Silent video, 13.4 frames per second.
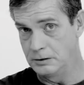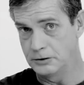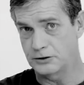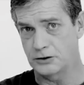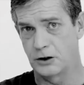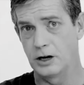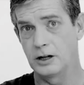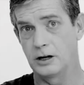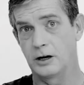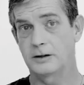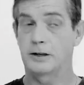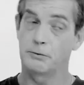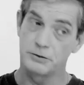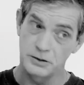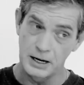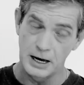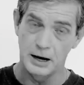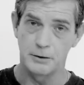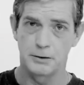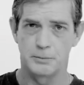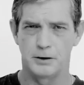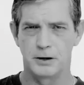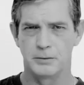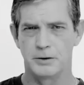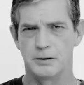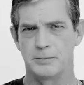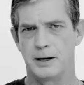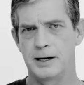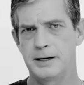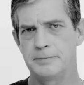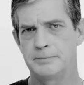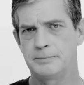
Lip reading: skylight that was now at the bottom of the bay.